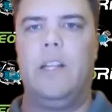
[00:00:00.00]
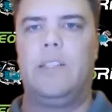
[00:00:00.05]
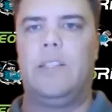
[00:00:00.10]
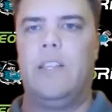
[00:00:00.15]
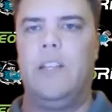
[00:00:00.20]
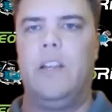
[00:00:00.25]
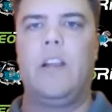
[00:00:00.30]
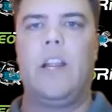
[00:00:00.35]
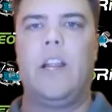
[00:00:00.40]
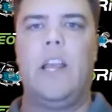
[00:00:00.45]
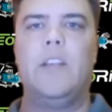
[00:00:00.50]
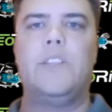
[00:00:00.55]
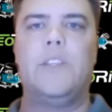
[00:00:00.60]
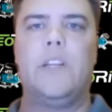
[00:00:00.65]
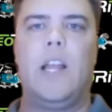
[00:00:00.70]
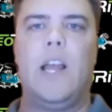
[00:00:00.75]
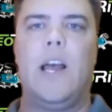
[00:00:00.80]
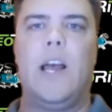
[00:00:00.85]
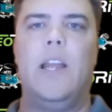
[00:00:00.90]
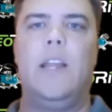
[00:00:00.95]
the
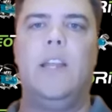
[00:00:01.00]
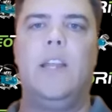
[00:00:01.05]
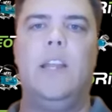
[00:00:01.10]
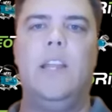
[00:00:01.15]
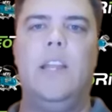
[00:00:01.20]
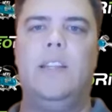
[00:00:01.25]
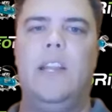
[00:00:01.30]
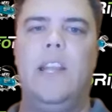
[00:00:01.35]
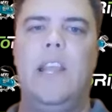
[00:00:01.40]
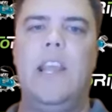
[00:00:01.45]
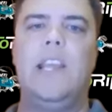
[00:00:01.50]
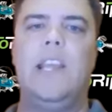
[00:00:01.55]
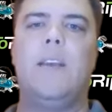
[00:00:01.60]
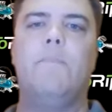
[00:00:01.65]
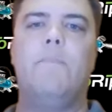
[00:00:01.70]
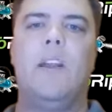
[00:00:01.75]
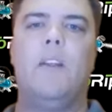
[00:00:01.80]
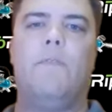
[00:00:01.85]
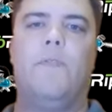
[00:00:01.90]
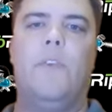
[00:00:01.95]
irrigation guy. He can
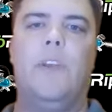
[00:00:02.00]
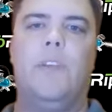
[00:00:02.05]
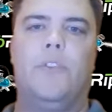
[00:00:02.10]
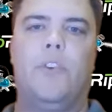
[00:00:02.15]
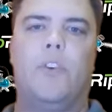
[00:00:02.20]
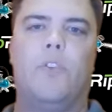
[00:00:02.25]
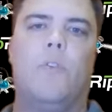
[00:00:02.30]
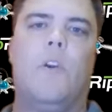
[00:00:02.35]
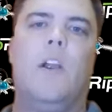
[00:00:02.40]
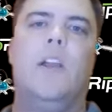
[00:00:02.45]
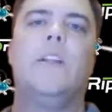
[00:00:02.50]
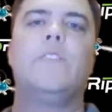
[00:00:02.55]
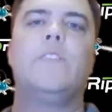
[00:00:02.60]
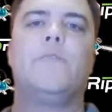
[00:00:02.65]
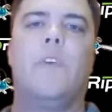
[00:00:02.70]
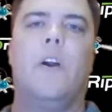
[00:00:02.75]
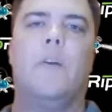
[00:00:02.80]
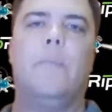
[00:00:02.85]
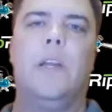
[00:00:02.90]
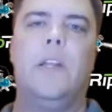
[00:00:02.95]
benefit the greatest
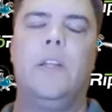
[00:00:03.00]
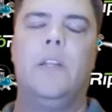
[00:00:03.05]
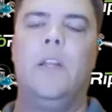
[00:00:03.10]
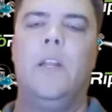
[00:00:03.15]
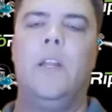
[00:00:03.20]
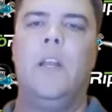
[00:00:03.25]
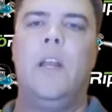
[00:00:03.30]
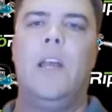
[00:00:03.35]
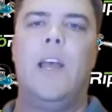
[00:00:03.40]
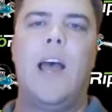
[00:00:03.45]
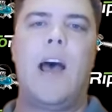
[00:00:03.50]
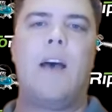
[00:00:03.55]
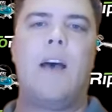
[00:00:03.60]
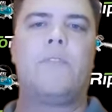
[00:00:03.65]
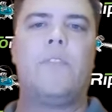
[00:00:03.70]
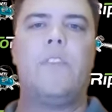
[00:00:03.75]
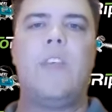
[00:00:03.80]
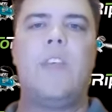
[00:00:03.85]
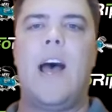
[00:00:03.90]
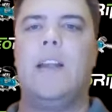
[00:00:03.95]
from it.
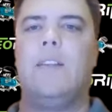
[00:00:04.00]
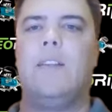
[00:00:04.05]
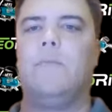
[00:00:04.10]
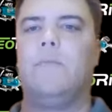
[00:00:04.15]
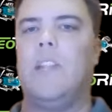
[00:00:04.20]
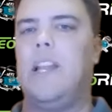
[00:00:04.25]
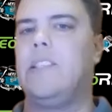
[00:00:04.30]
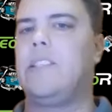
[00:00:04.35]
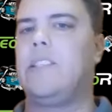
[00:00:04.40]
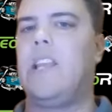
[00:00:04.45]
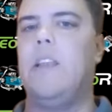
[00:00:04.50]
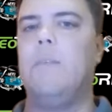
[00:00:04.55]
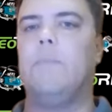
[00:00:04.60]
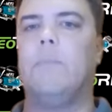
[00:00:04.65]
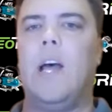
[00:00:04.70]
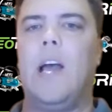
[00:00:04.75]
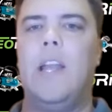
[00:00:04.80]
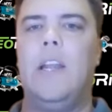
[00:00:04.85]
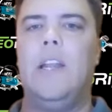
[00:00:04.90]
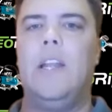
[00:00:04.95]
After that, landscape
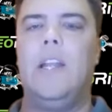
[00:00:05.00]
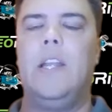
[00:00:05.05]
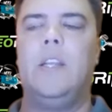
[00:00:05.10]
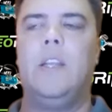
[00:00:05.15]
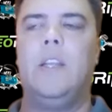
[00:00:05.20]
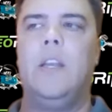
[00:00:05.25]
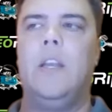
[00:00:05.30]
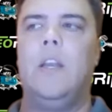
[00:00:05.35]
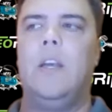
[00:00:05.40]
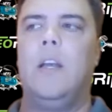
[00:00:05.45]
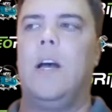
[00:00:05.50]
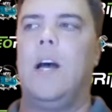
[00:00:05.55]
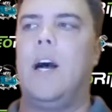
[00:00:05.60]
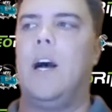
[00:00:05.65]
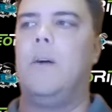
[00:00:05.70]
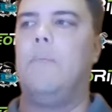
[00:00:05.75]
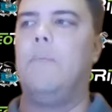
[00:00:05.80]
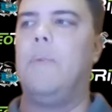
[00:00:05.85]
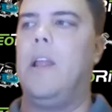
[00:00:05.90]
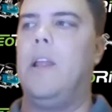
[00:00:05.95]
lighting,
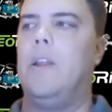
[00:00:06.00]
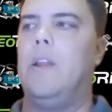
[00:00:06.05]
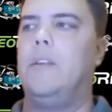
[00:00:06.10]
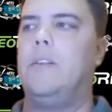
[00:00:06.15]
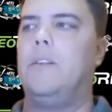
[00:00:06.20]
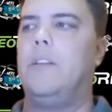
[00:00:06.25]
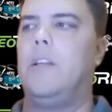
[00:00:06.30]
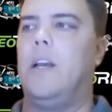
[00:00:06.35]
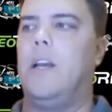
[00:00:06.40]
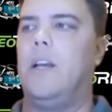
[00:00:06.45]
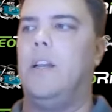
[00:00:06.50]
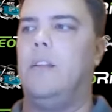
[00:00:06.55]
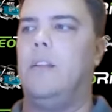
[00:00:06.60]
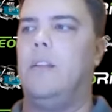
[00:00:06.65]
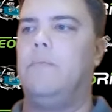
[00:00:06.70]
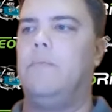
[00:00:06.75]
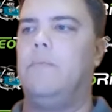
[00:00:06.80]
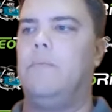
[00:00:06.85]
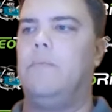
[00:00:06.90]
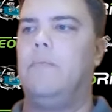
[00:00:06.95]
and
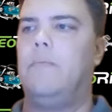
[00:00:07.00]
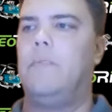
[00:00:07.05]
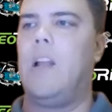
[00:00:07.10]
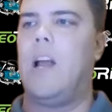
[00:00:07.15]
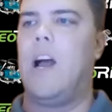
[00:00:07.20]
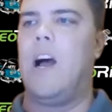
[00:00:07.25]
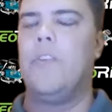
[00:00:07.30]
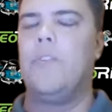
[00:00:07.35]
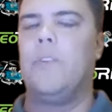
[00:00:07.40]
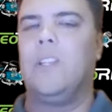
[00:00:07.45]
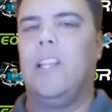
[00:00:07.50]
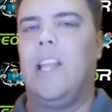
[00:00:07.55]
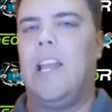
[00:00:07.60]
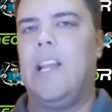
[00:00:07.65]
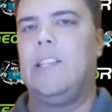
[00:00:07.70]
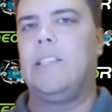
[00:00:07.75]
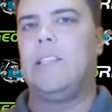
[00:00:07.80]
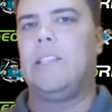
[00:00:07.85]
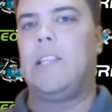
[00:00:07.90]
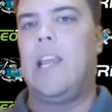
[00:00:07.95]
other
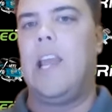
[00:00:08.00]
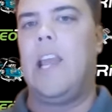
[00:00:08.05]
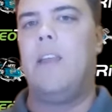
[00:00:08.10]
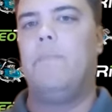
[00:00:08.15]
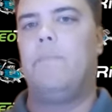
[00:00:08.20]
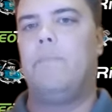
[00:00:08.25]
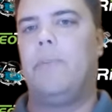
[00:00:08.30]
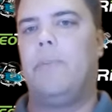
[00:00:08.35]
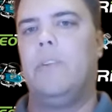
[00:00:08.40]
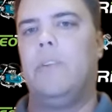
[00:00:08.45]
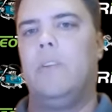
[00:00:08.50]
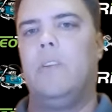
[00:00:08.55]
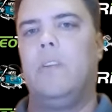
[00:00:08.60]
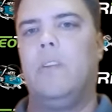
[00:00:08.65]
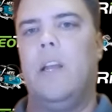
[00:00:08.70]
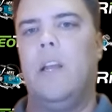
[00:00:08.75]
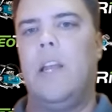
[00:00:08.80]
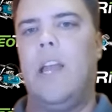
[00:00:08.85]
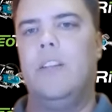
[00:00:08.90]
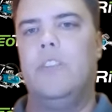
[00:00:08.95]
landscape
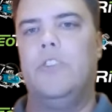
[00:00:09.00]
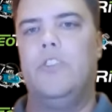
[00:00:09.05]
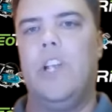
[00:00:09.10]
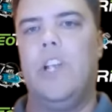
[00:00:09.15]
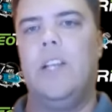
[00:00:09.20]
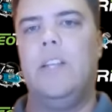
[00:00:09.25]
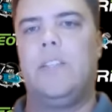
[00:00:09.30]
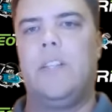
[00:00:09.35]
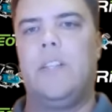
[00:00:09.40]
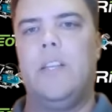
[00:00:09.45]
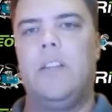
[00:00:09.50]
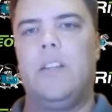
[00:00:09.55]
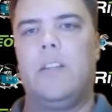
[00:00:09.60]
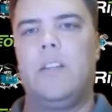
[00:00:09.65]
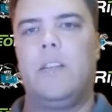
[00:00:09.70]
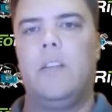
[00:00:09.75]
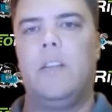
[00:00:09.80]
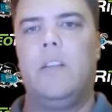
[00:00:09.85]
adjacent